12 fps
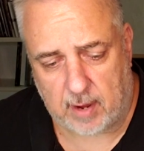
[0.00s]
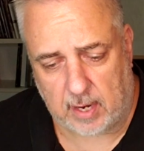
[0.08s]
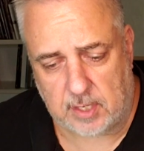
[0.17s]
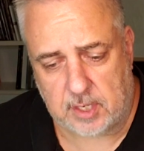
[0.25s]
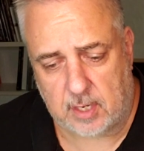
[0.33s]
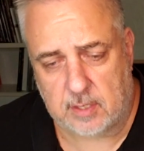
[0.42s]

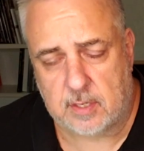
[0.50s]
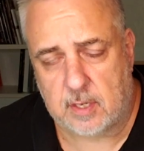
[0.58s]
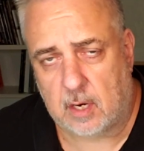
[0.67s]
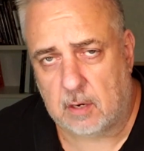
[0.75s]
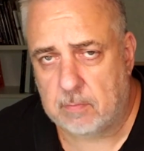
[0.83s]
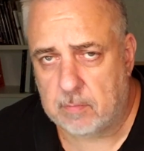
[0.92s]
fine gents
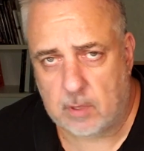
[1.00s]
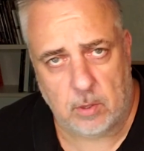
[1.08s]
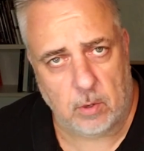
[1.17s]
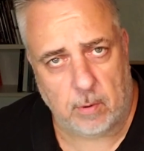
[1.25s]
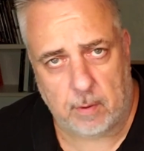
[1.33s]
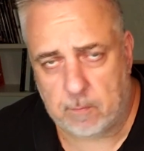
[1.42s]
there. They're
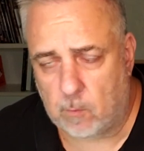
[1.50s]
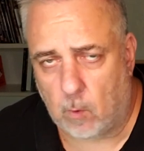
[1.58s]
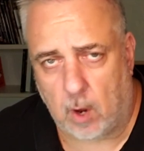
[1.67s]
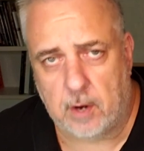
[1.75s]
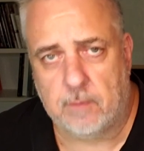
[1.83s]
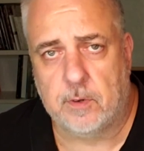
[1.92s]
doing a
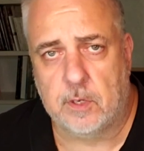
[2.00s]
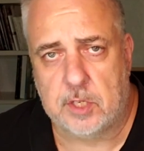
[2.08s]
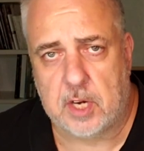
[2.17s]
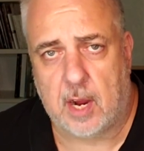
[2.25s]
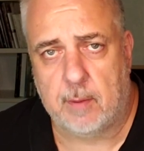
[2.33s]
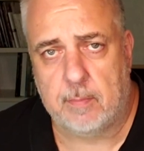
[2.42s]
wonderful
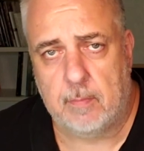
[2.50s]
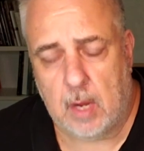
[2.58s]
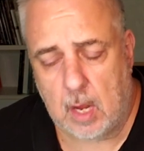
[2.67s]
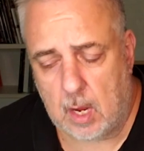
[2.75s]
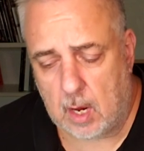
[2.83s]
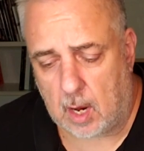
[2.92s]
job,
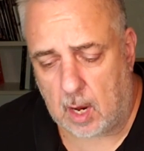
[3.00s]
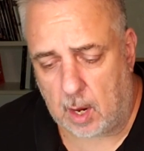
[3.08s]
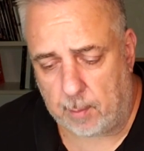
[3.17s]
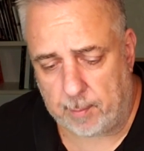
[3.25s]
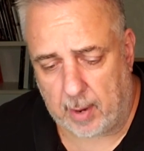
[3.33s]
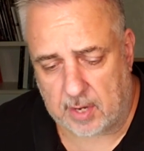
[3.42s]

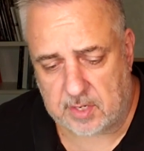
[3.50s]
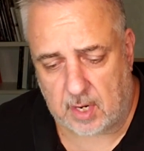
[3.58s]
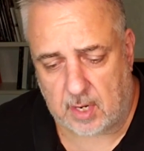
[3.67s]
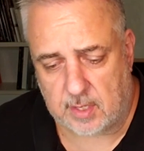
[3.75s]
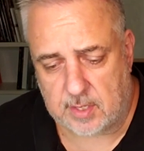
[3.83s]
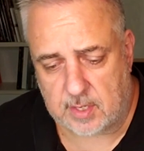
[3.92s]
um, as
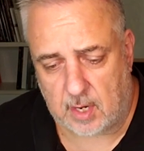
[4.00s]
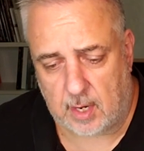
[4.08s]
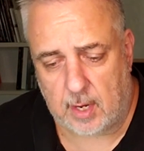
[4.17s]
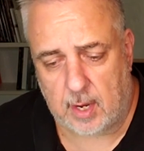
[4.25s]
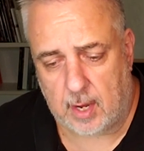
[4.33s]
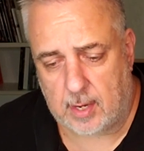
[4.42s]
you can
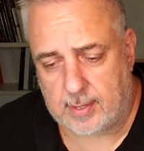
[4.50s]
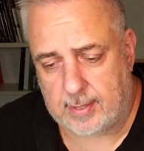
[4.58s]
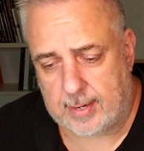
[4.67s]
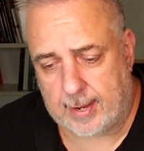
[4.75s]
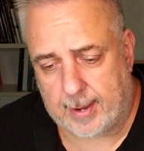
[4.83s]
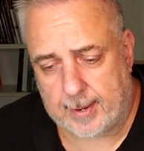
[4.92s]
see.
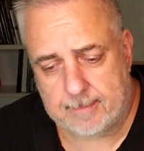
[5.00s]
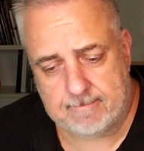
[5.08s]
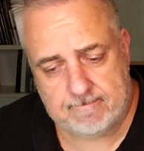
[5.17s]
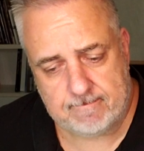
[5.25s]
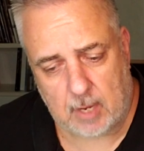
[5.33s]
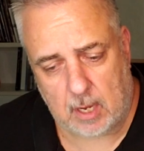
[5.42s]
And, uh,
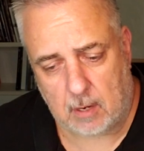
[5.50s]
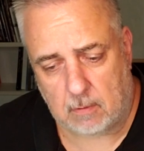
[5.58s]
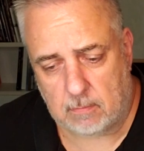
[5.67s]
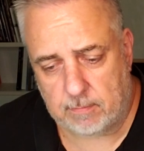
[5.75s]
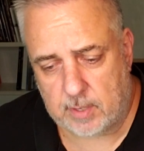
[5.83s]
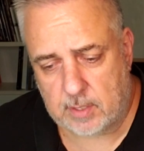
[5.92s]
you
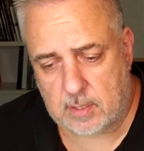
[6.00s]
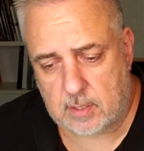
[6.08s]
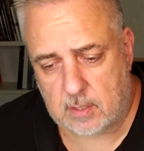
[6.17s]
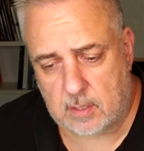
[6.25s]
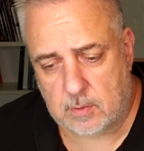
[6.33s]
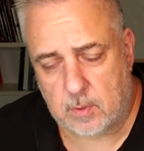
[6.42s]
know, this,
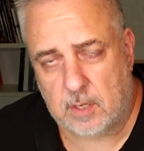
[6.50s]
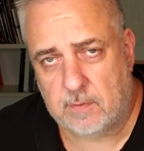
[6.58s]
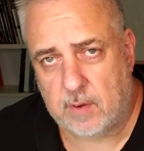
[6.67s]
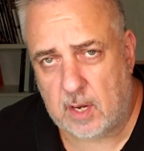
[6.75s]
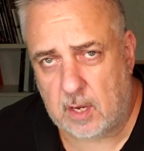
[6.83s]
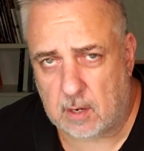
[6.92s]
this week's
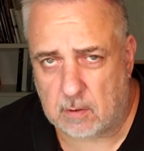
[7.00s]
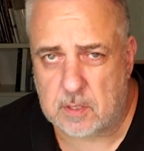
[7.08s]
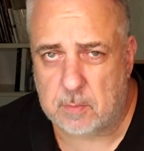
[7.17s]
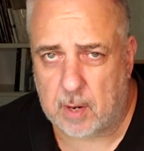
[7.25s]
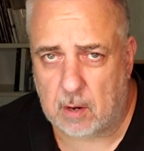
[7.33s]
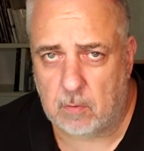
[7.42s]
video is
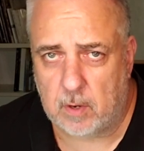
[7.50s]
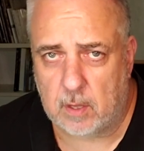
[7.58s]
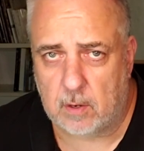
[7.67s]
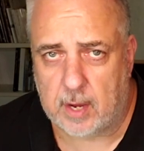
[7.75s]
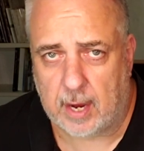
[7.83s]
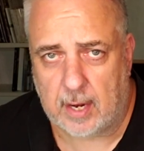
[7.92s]
about
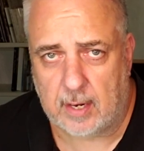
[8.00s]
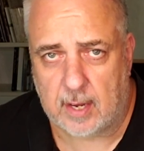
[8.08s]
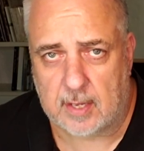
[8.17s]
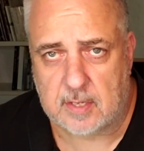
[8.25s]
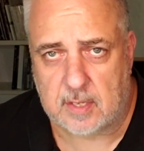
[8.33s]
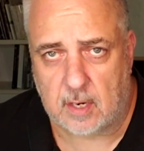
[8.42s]
relocating
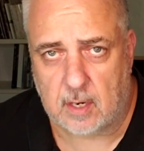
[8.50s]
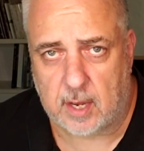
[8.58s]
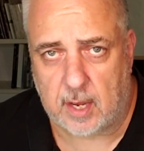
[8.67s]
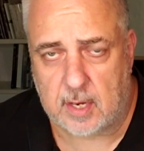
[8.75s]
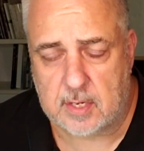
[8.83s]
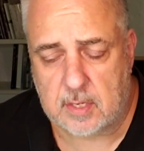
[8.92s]
that
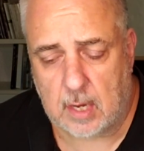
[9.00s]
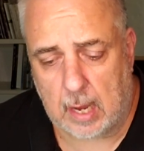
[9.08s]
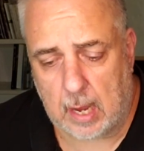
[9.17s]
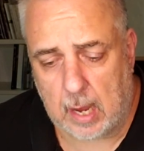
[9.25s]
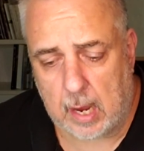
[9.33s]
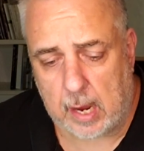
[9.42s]
staircase
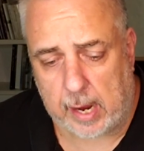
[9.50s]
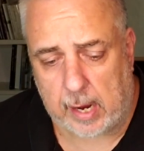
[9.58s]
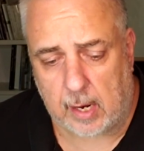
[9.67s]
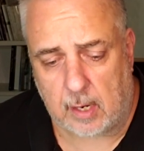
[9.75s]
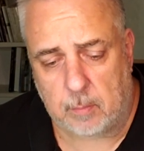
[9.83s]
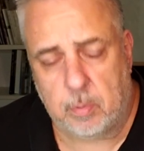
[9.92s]

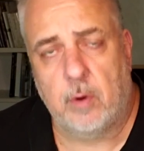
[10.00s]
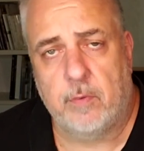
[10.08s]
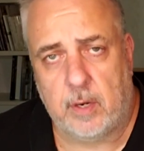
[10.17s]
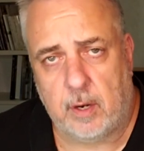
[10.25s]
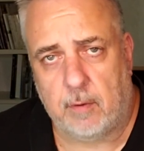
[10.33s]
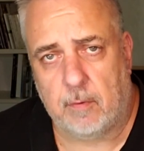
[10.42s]
and
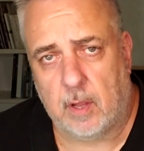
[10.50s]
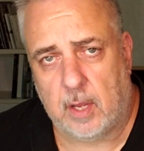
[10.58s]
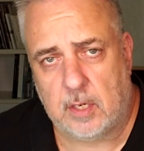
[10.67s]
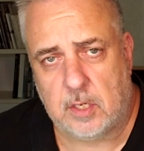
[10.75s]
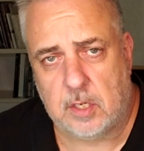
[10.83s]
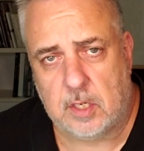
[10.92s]
improving that
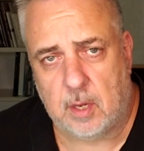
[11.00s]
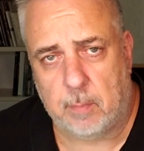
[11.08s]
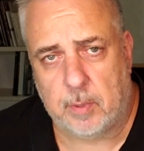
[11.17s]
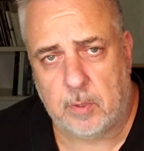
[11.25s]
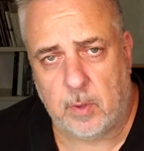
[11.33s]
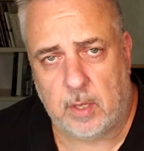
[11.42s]

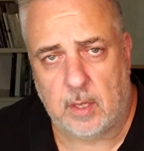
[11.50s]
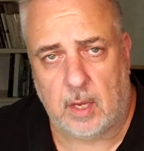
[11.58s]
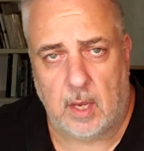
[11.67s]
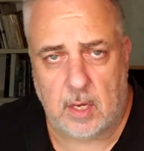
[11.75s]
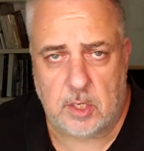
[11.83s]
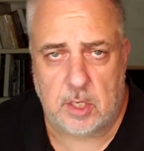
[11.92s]
relationship between the
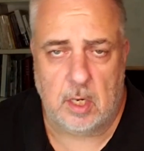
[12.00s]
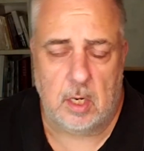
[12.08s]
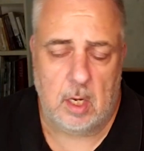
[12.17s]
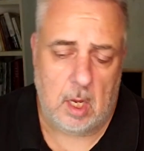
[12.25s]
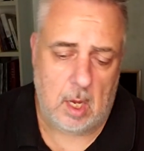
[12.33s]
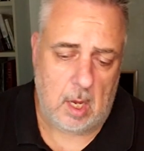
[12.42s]

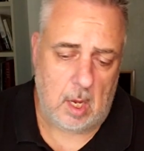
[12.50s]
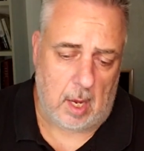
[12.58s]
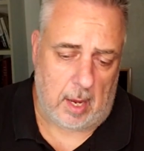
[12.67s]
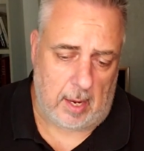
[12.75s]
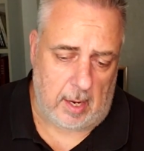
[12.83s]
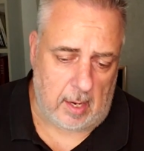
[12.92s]
kitchen
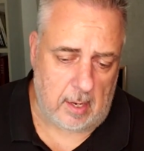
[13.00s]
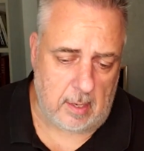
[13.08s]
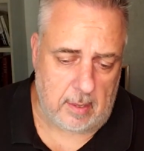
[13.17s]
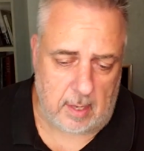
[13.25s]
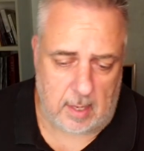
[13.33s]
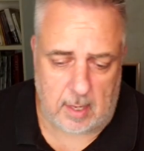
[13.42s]

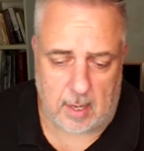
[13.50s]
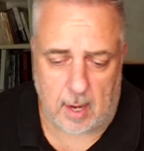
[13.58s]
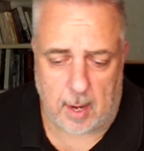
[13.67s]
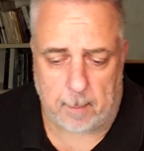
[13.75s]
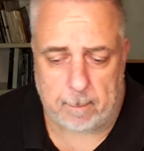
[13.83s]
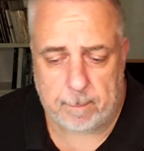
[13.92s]
and the
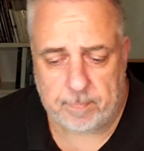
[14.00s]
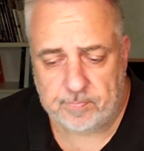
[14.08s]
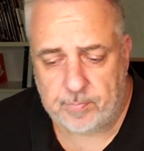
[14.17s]
um,